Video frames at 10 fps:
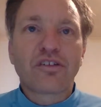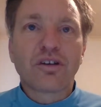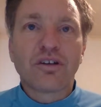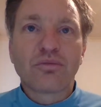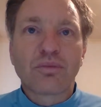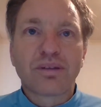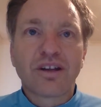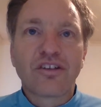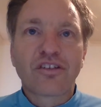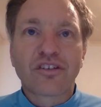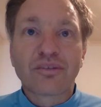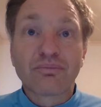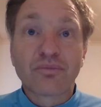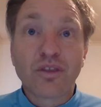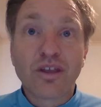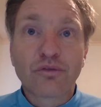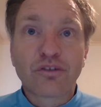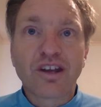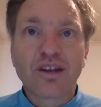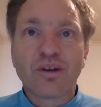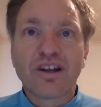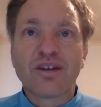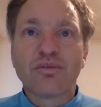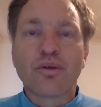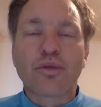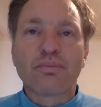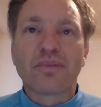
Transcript: going to replace the FT818 with?